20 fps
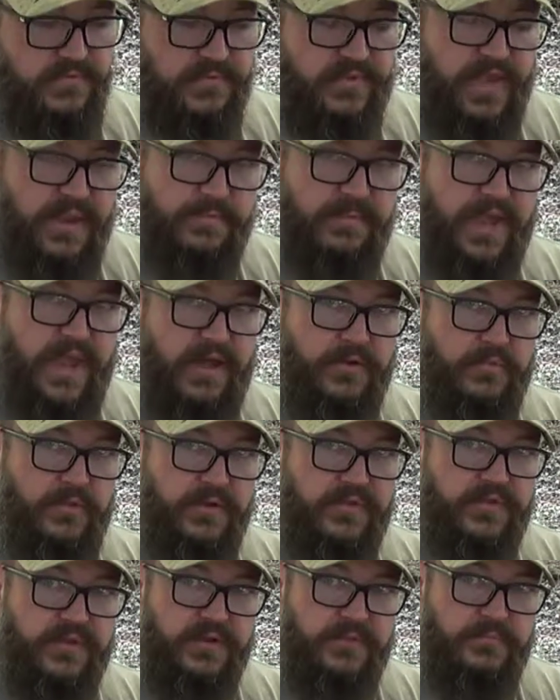I'm down
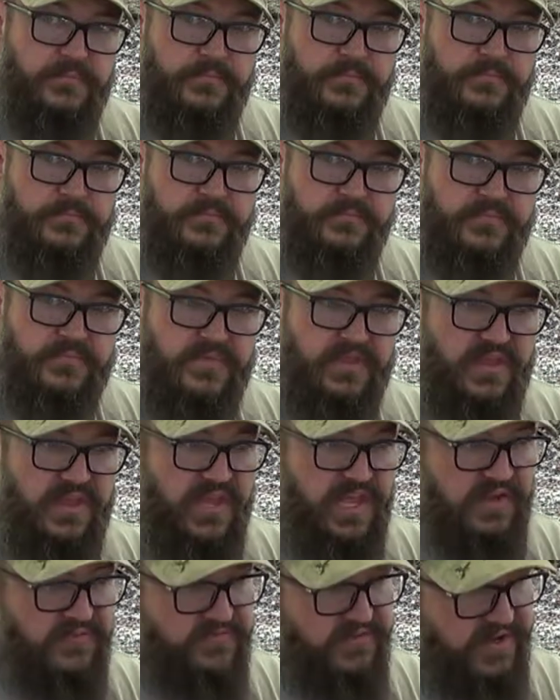with it.
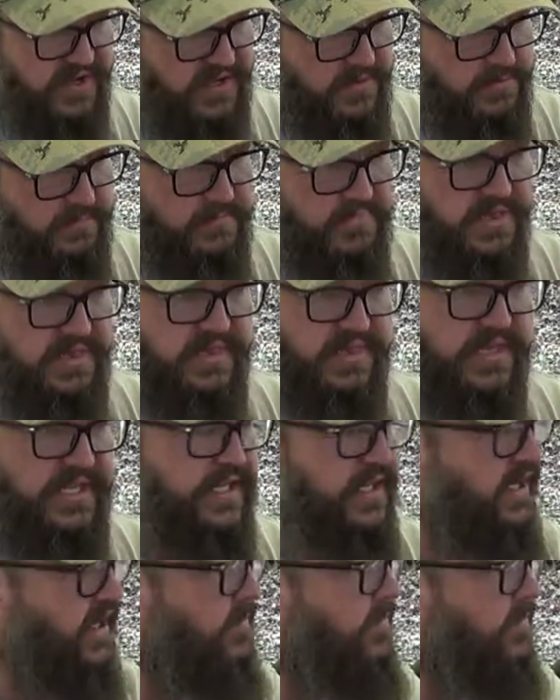If it completely